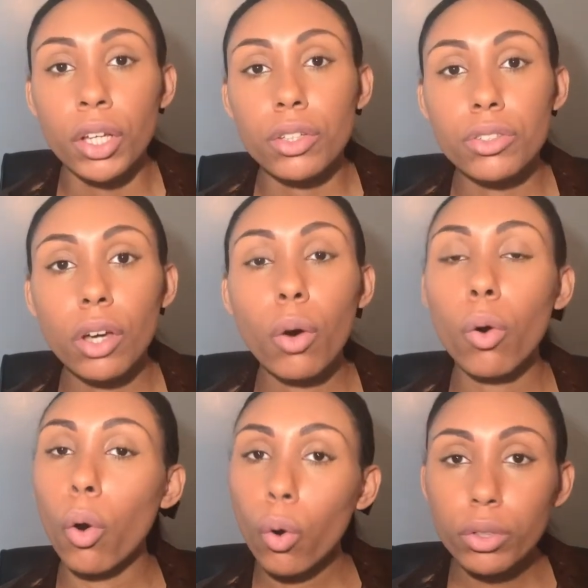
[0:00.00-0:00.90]
So
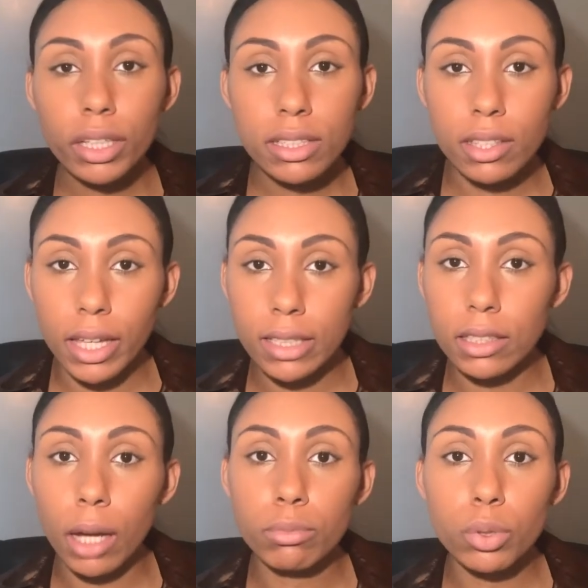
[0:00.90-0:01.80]
all these things
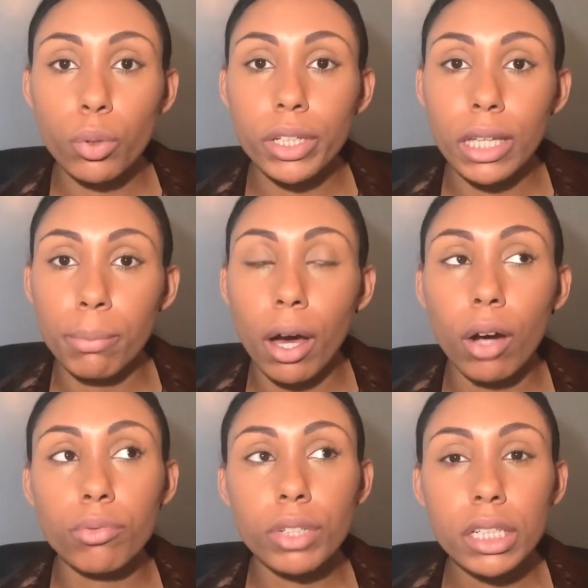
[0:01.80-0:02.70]
I'm talking about
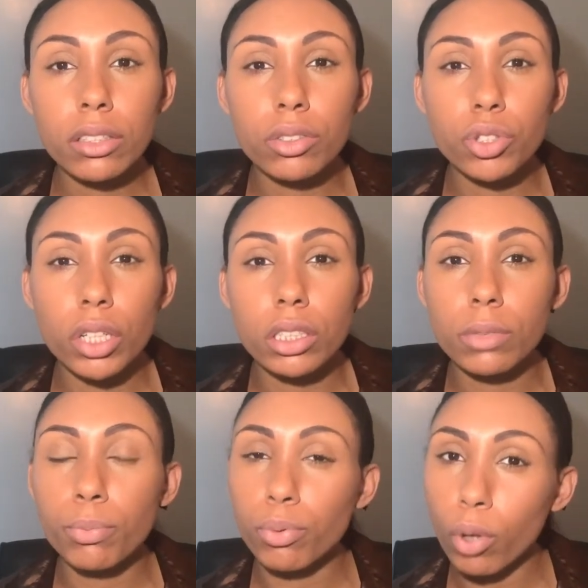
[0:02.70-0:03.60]
are really to
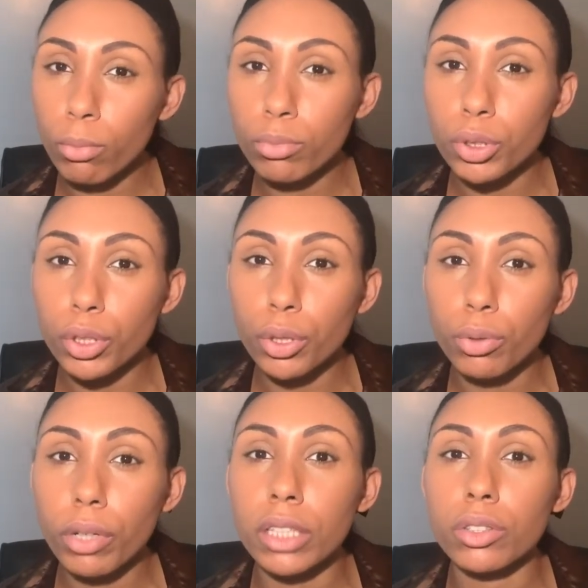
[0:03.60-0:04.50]
just prompt
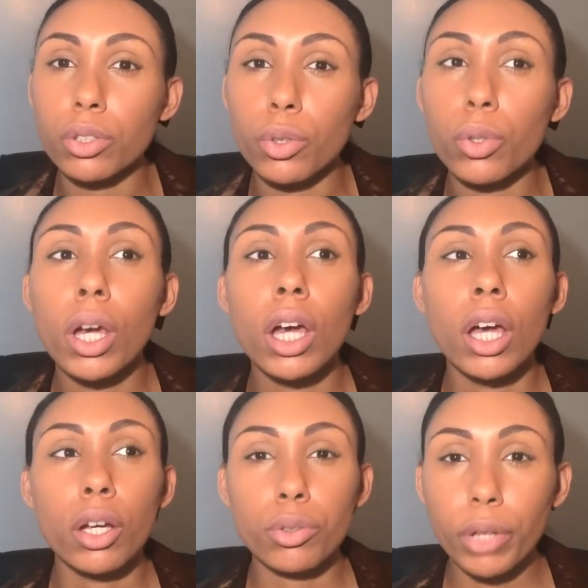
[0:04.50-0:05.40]
you into
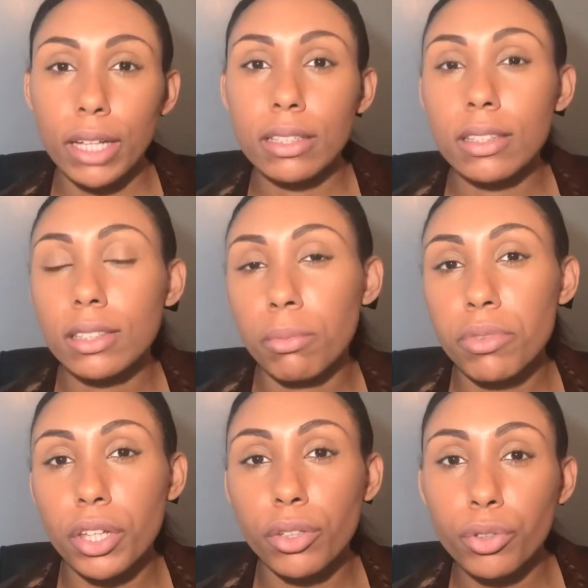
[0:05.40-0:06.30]
creating
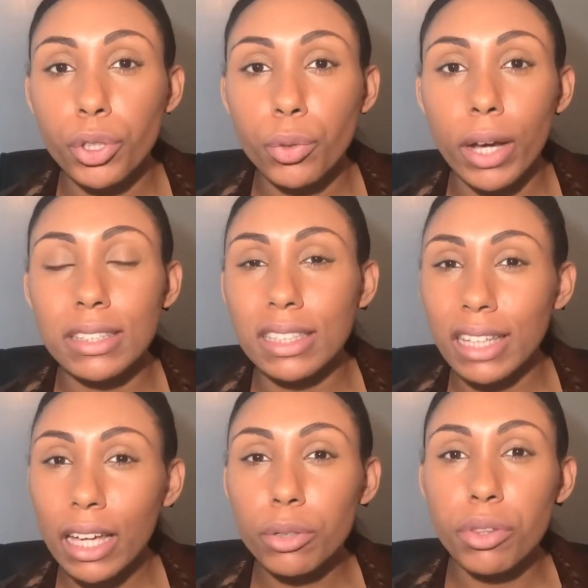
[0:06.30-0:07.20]
something new and to
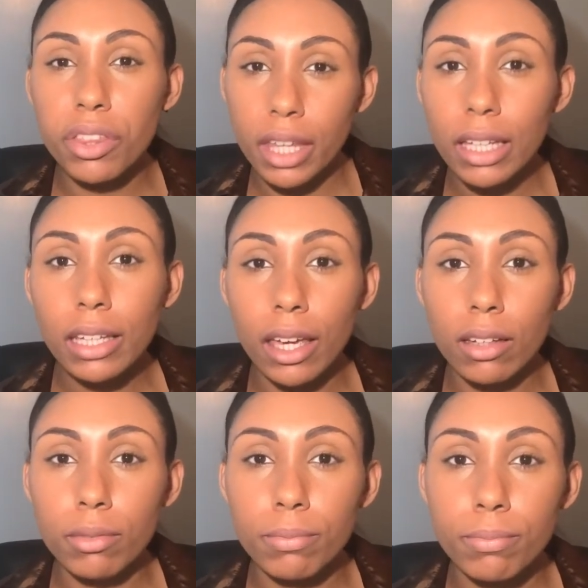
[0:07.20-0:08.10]
get you
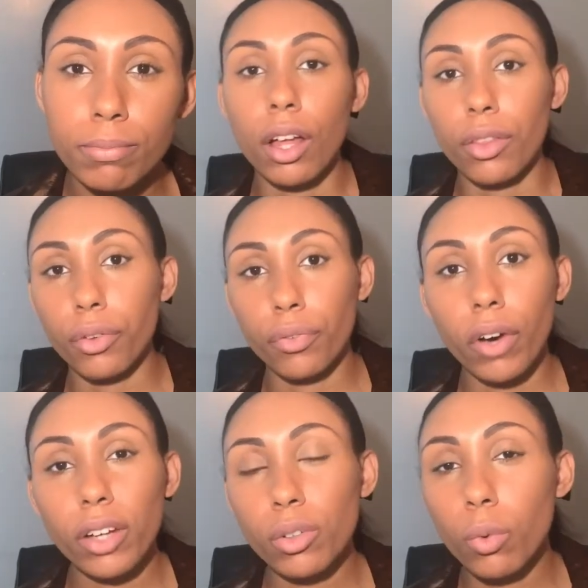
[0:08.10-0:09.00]
thinking. The
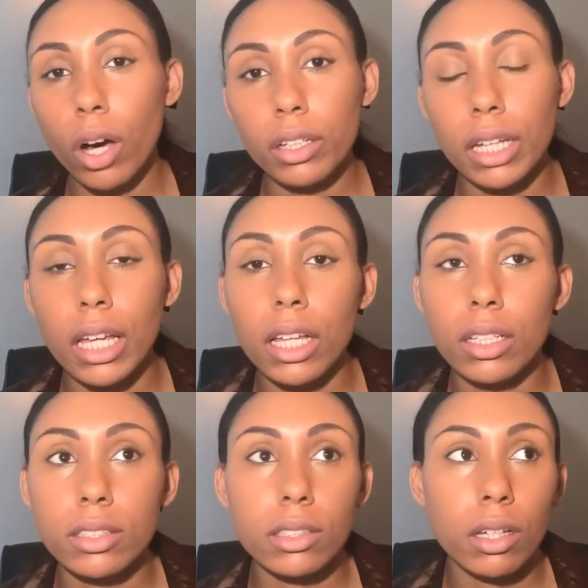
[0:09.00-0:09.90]
final one
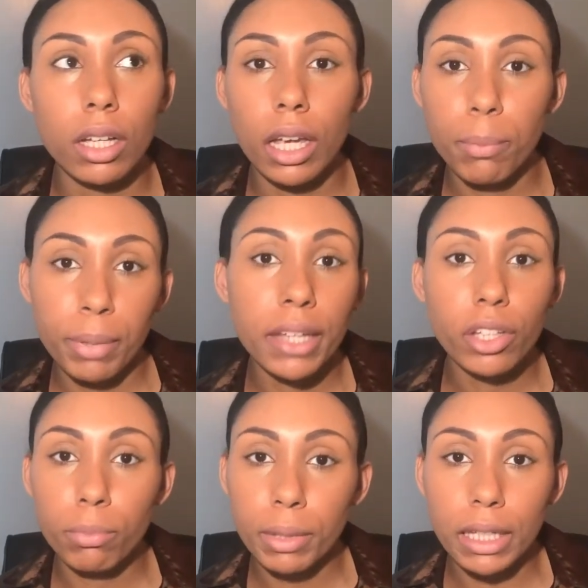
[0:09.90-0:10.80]
is
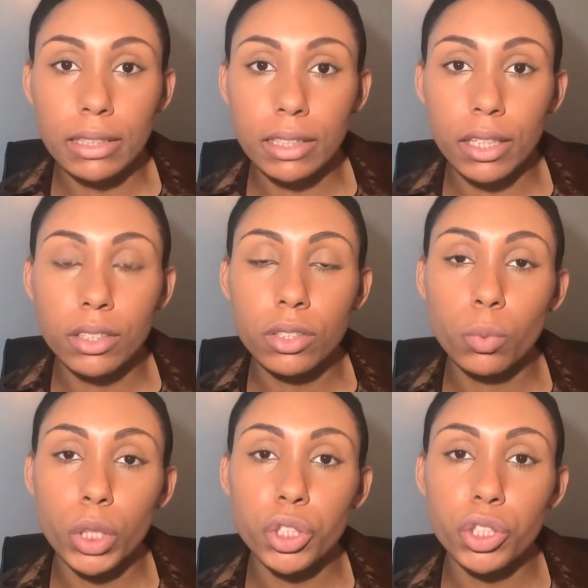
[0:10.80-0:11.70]
opinion pieces,
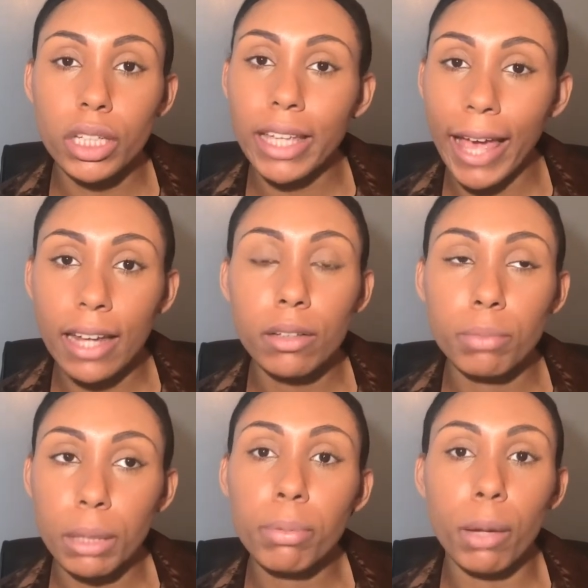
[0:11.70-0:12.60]
which can
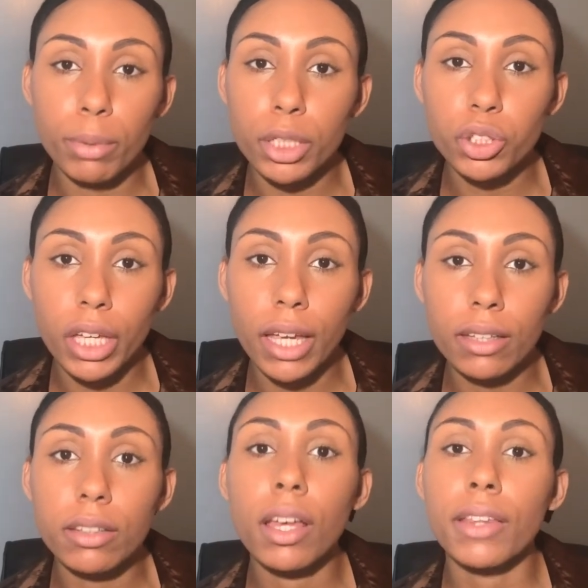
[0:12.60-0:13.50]
be published
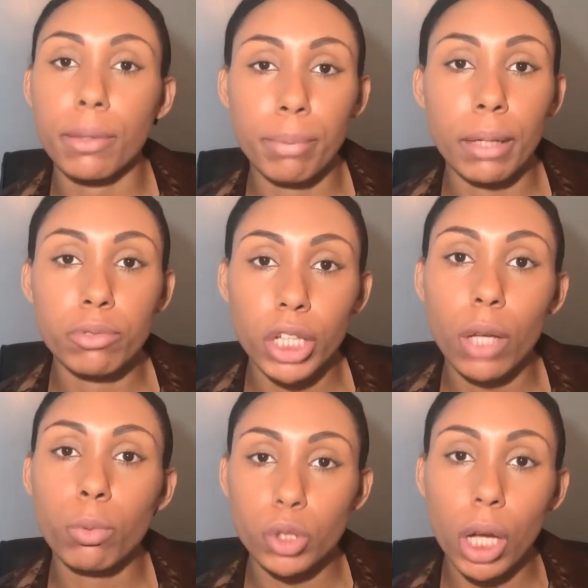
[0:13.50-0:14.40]
in the
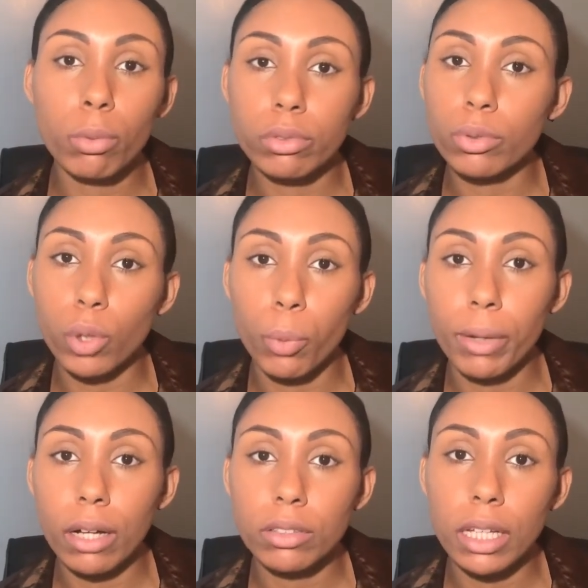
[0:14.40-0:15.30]
BMJ, which I will talk
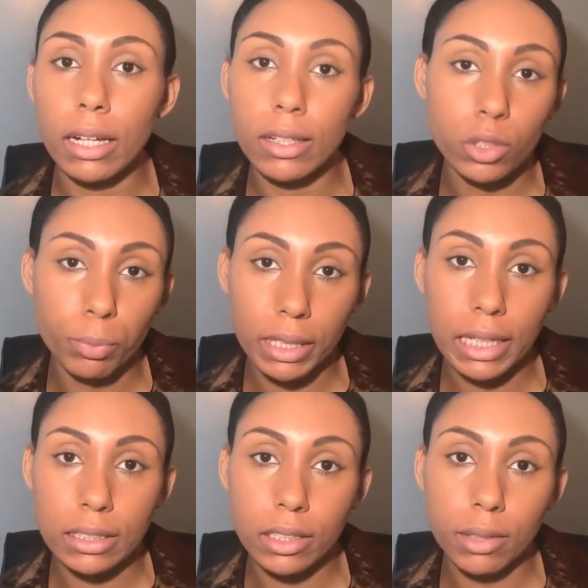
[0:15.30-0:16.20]
about a little bit
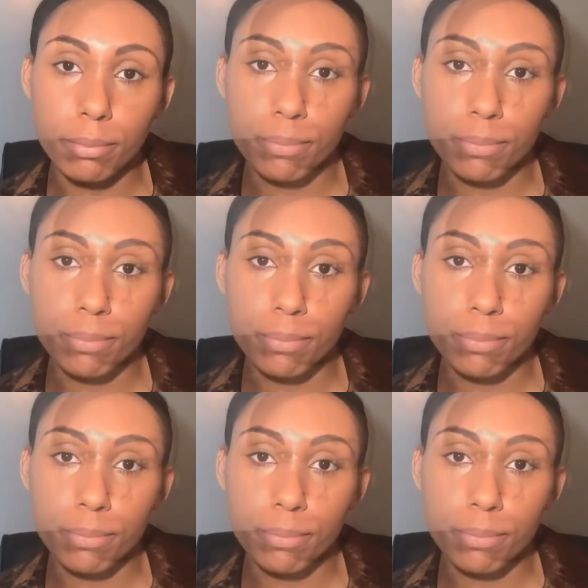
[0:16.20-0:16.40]
later.